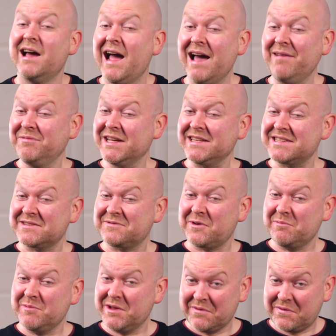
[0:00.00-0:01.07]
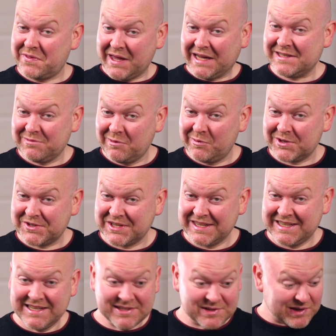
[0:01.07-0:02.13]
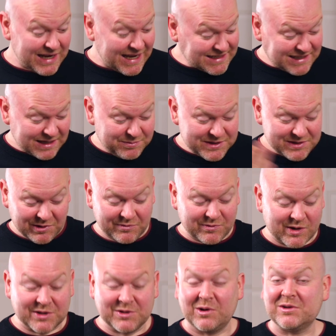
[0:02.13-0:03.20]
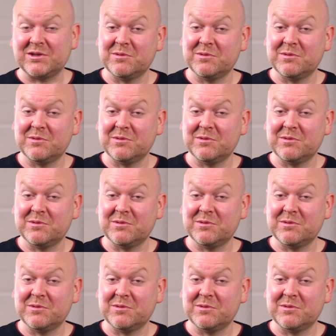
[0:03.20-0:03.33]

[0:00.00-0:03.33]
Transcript: And that's it from me. Thanks for watching. Here's our last episode where I talked